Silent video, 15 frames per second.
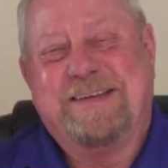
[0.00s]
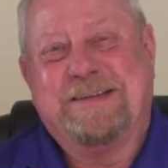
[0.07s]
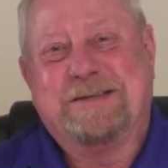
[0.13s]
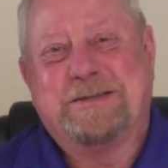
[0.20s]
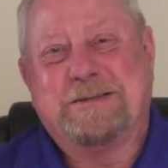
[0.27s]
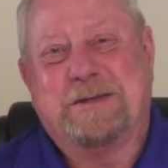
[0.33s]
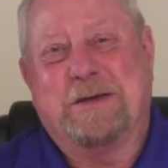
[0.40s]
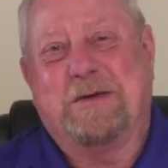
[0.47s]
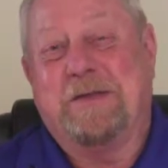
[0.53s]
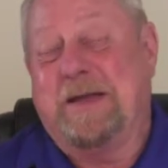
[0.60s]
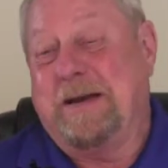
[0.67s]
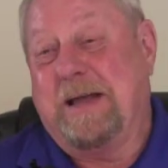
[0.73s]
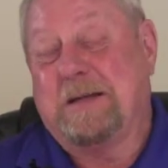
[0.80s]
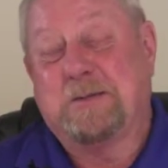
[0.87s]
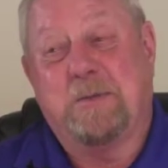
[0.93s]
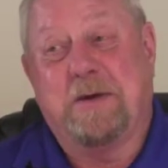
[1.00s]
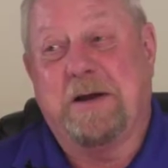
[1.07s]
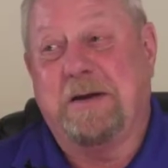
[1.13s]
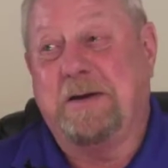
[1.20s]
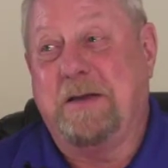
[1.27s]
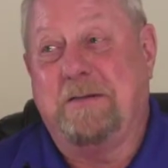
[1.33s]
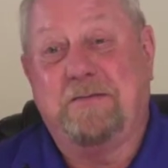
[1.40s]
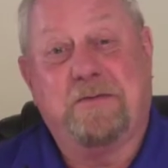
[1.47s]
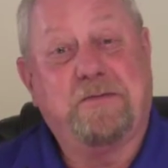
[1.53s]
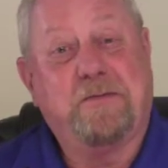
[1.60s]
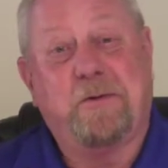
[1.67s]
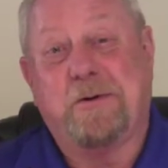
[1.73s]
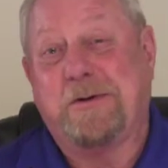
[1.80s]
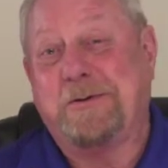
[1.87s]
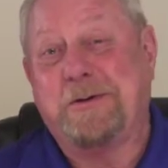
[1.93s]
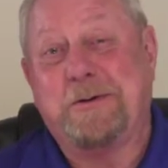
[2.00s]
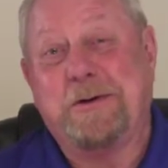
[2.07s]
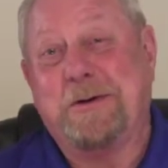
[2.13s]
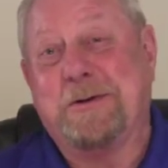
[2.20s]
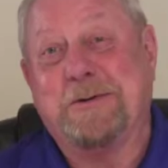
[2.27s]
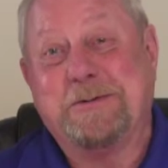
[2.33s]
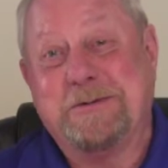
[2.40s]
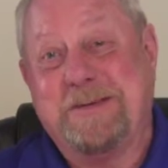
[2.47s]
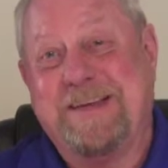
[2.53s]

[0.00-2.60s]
So, and that's what I did for 42 years.